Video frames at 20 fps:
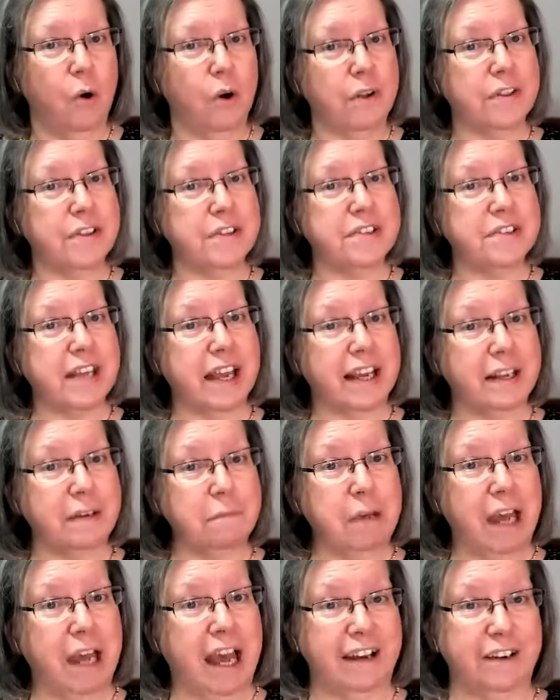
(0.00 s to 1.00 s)
Or the
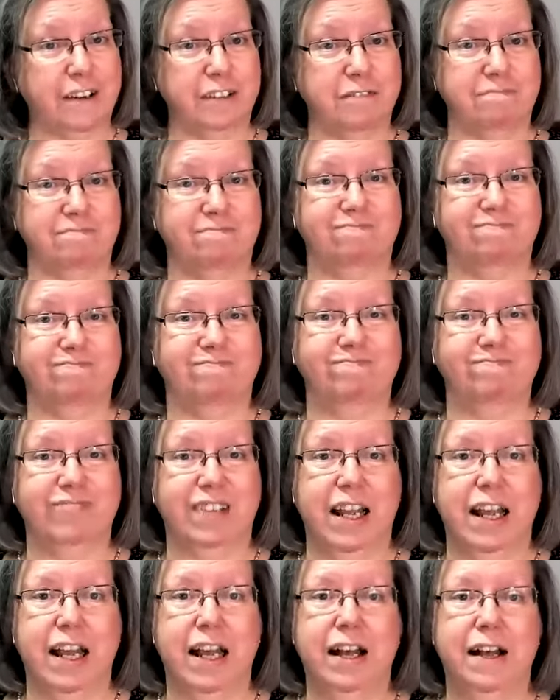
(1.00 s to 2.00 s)
second pattern
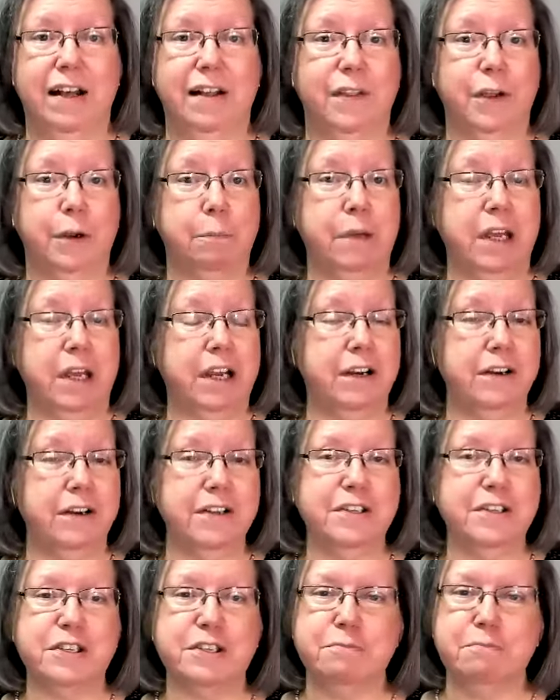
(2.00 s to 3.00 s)
their
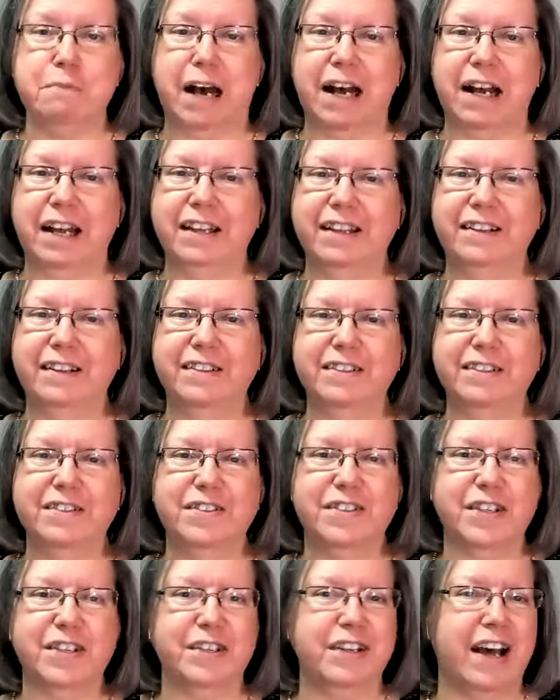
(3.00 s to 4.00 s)
parents
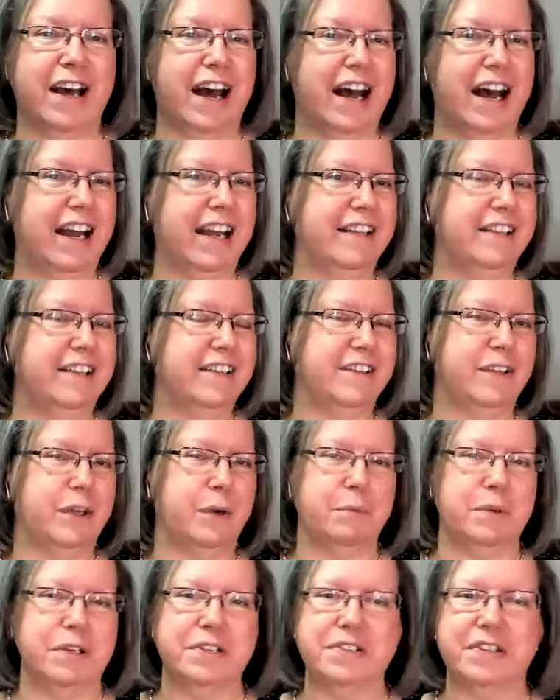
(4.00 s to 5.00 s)
smiled, denied that
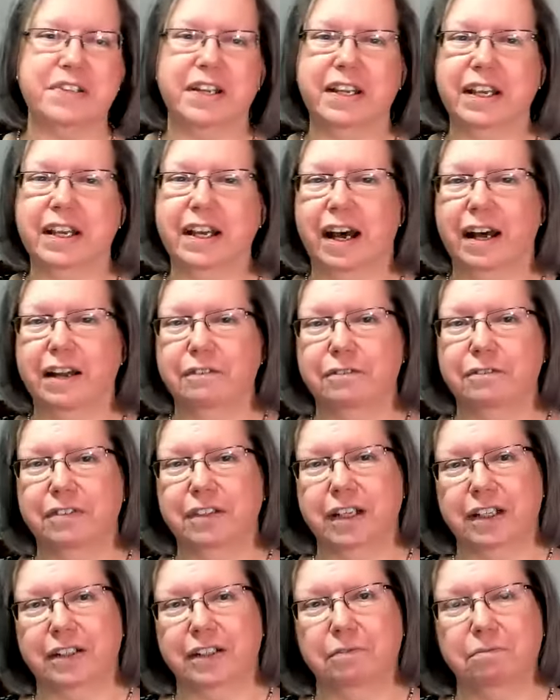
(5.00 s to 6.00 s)
there was any
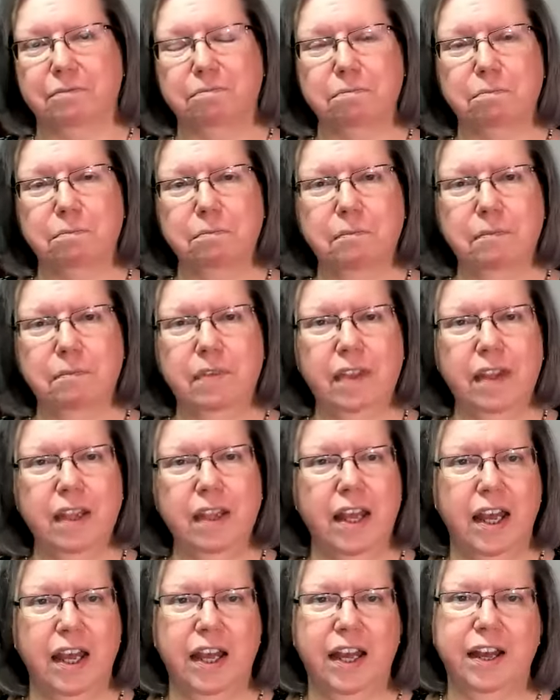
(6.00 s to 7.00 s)
conflict.
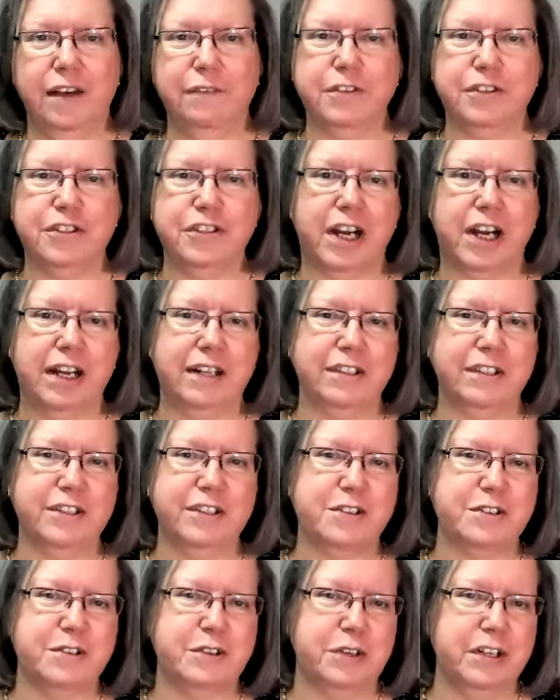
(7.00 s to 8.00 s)
If a child
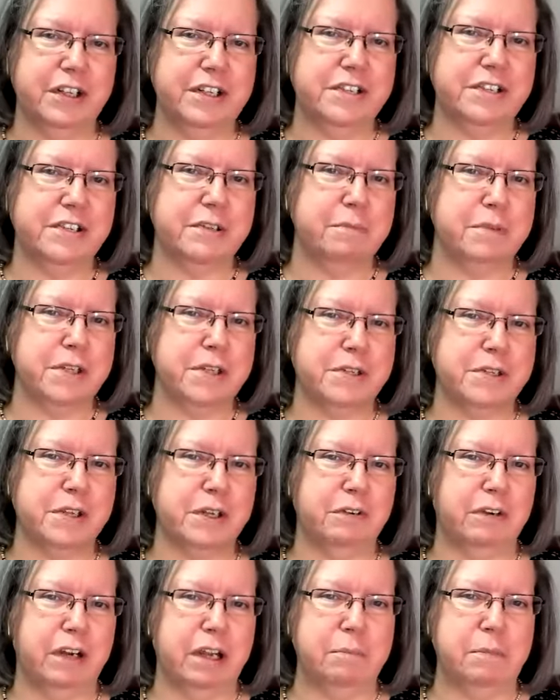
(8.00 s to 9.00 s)
asserted some
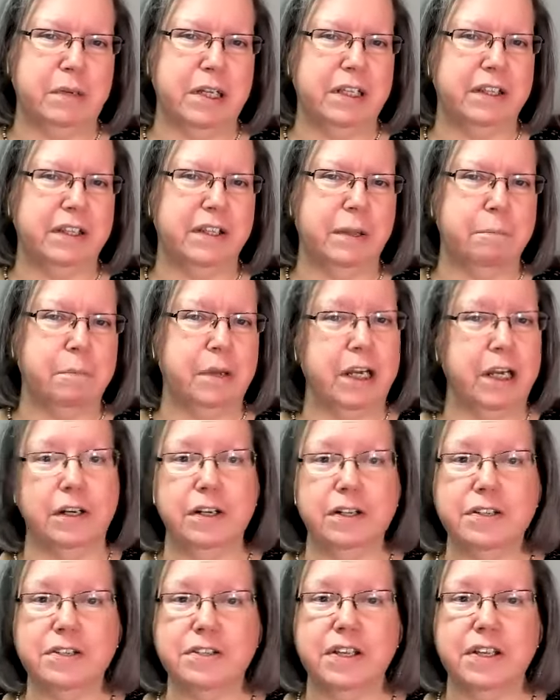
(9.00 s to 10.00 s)
disagreement, the
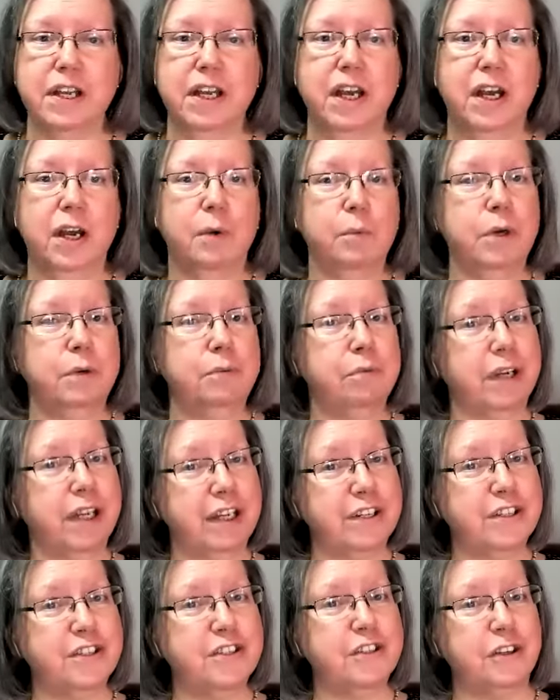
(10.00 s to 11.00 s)
parents would
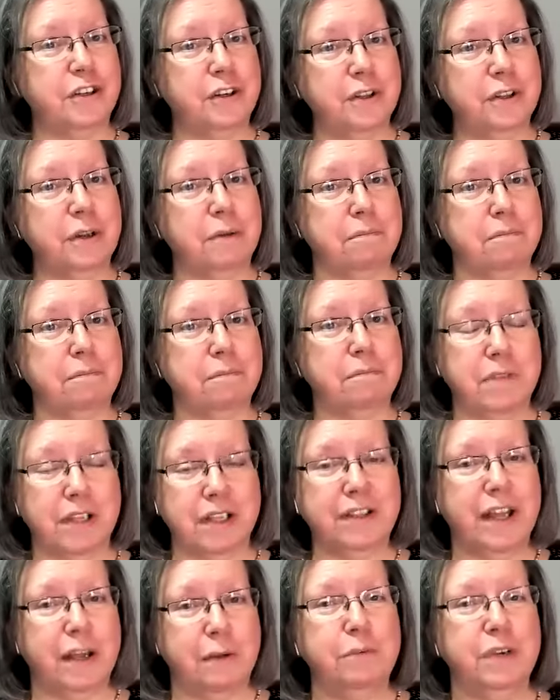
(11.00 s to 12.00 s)
reassure them
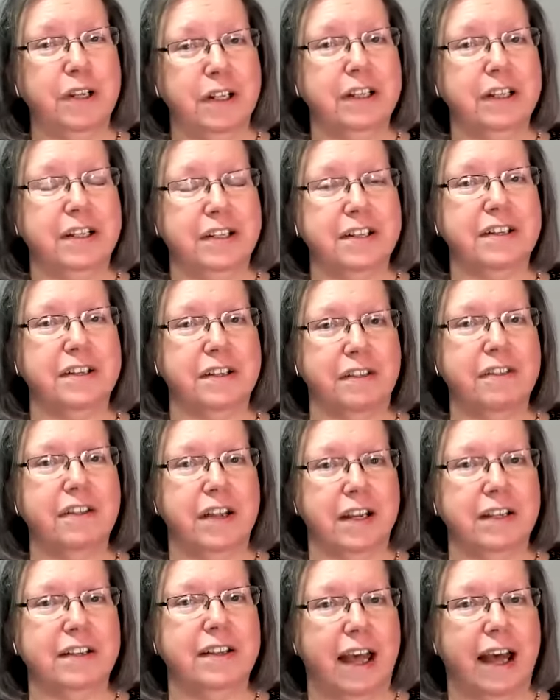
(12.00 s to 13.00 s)
that they really didn't
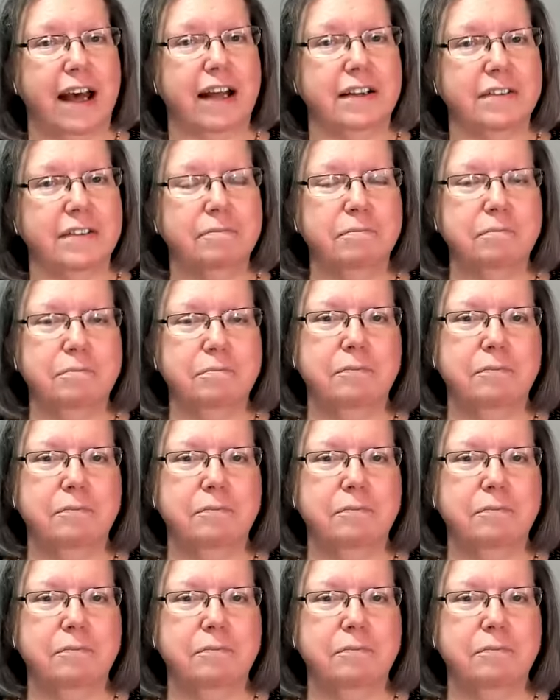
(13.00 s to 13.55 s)
think that.